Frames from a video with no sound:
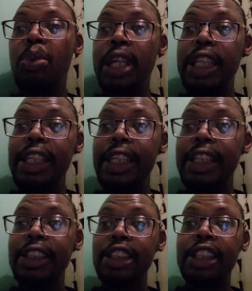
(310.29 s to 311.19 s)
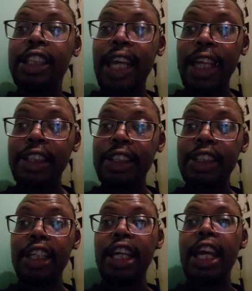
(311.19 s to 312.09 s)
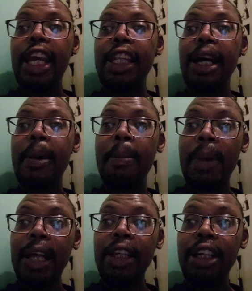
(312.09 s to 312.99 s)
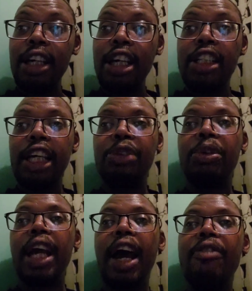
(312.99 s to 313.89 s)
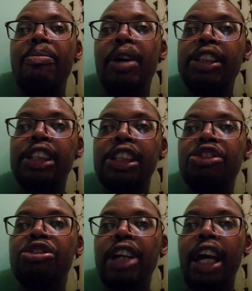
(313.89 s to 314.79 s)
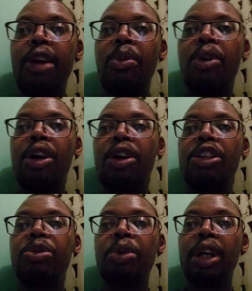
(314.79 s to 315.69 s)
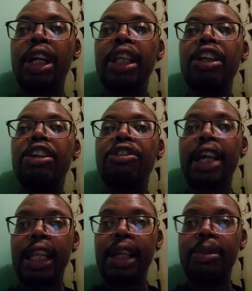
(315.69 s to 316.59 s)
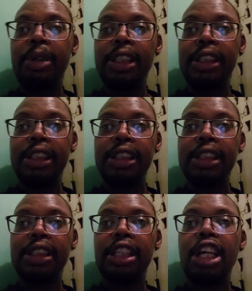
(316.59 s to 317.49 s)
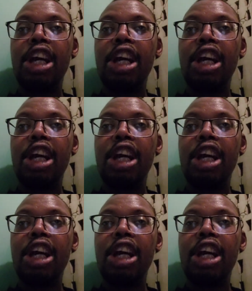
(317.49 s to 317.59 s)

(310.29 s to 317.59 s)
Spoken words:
We need to get in a manner that we have buses working on a regular basis.